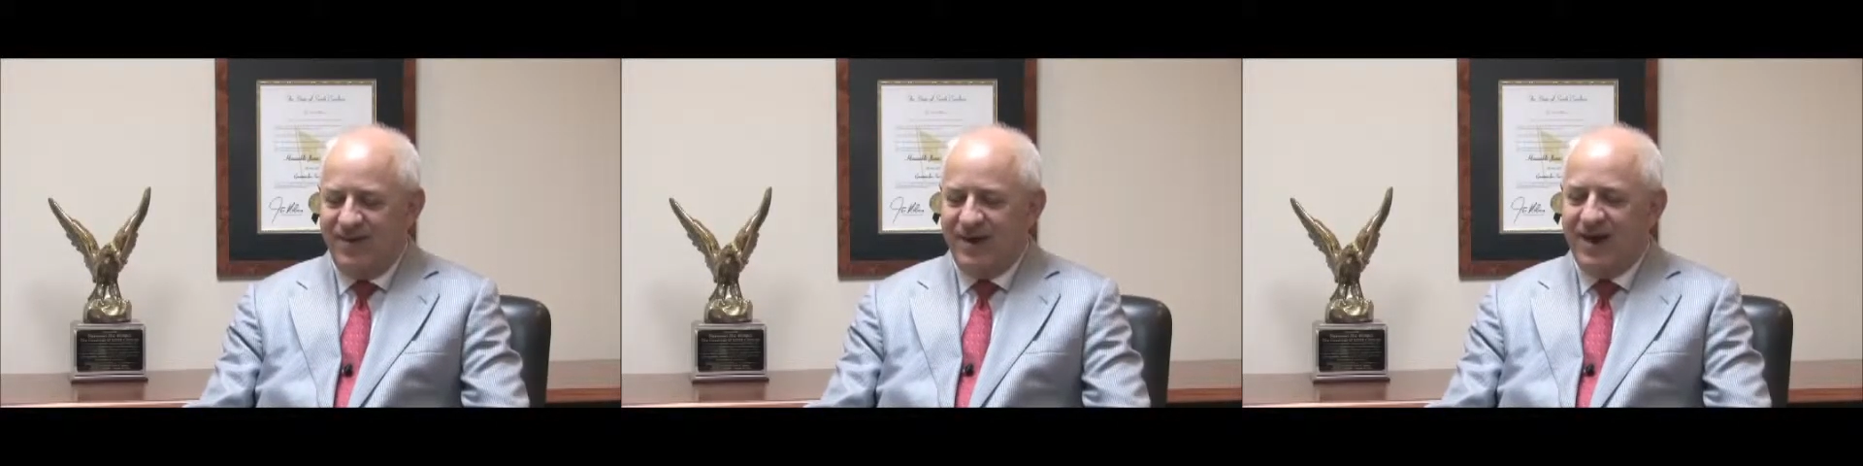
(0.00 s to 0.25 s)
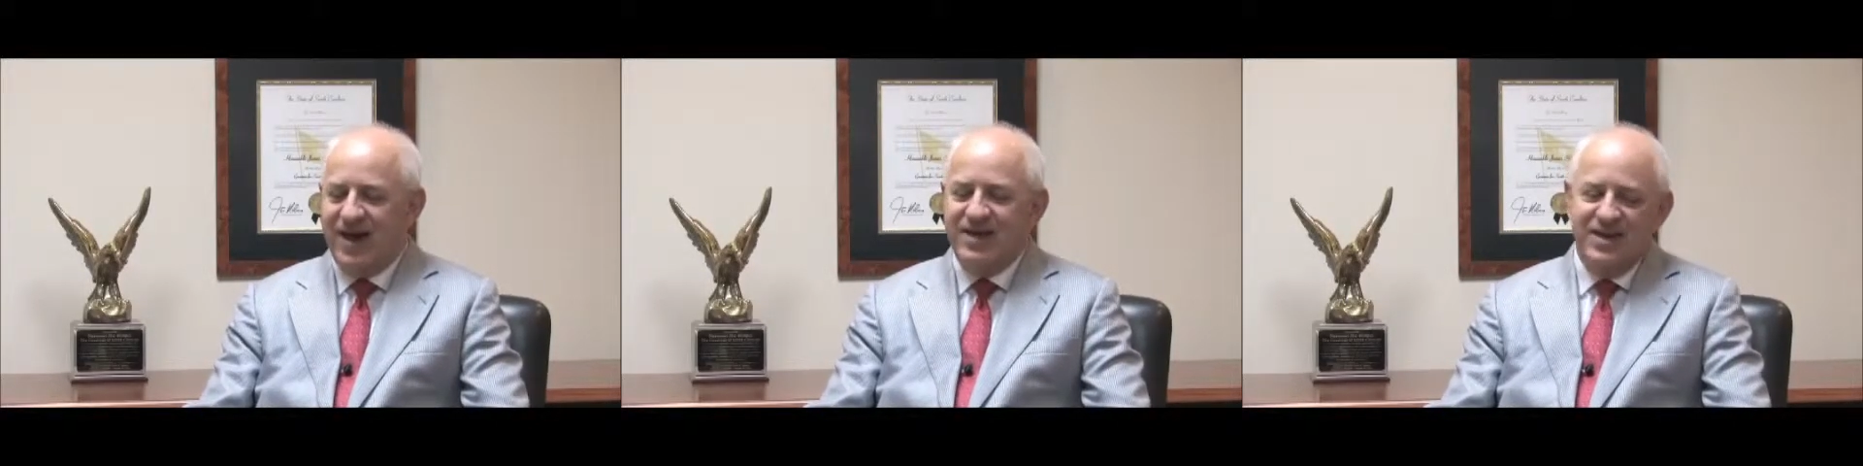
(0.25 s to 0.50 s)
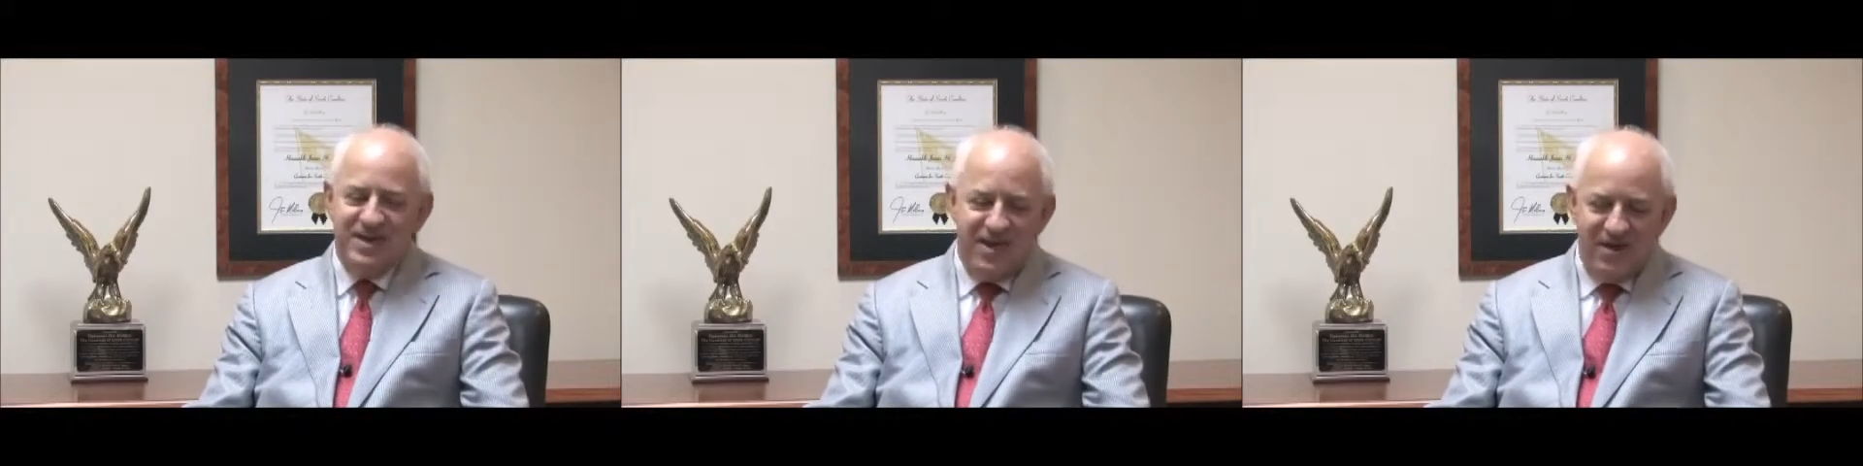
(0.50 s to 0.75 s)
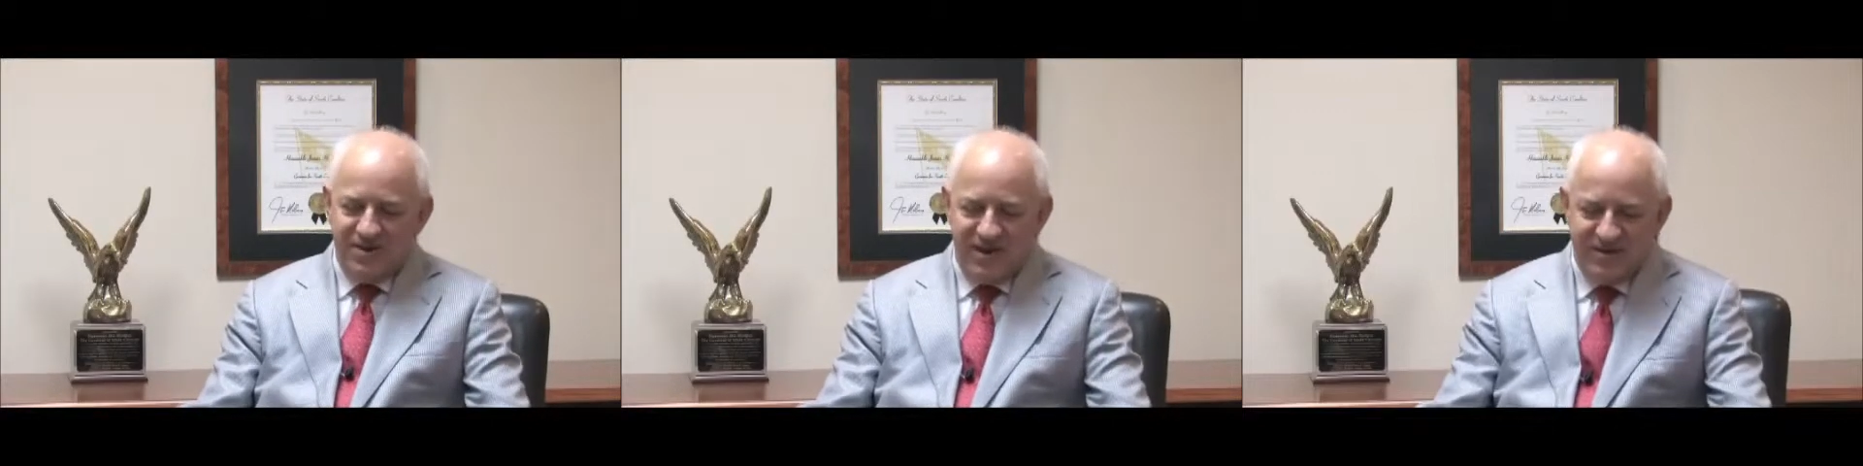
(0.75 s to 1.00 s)
I mean,
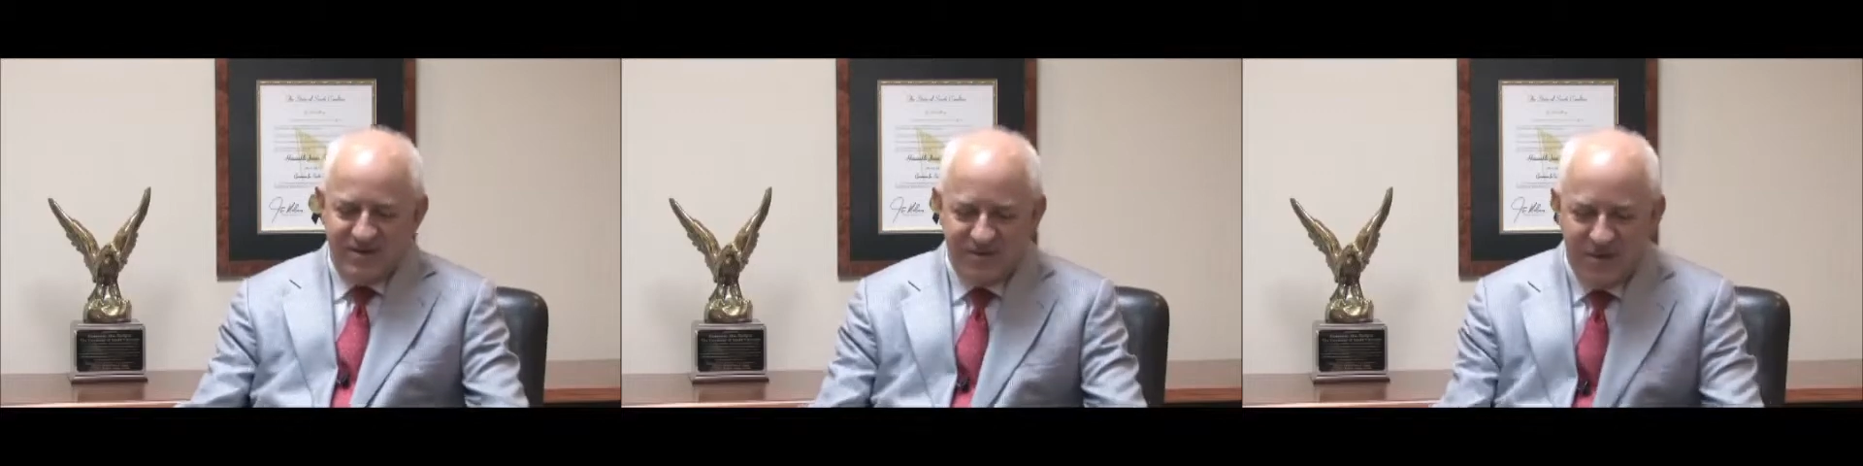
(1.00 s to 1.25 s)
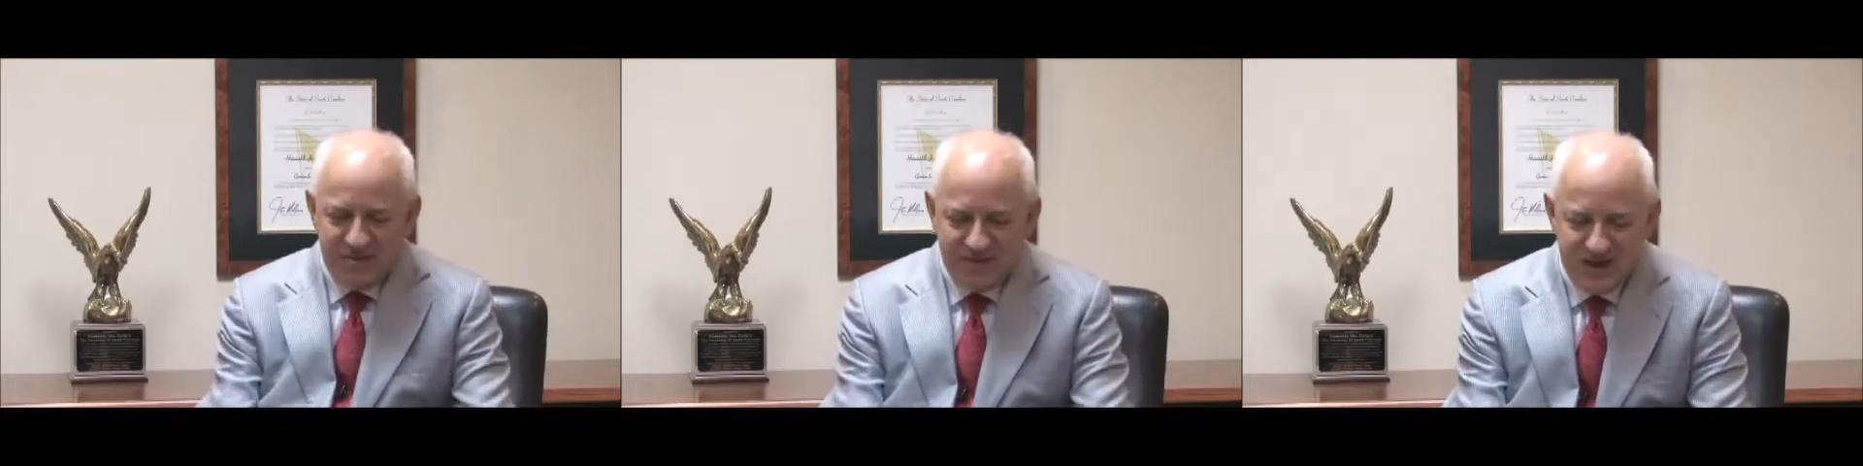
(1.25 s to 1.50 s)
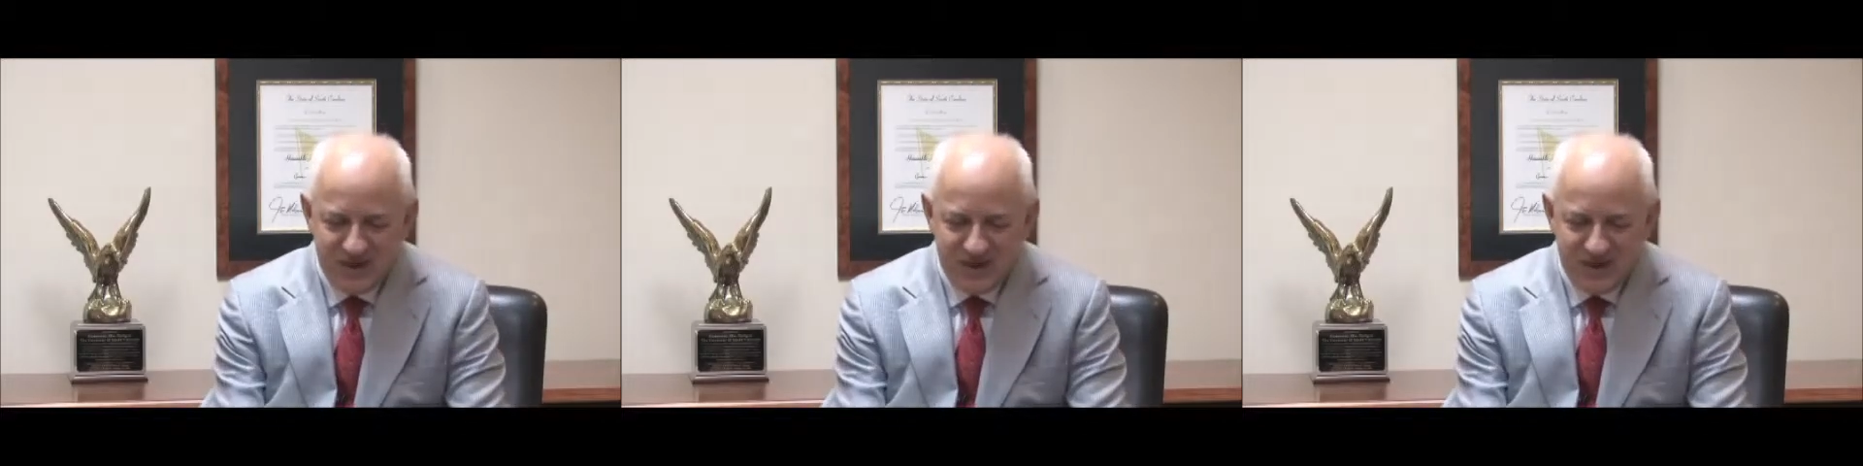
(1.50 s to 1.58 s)
the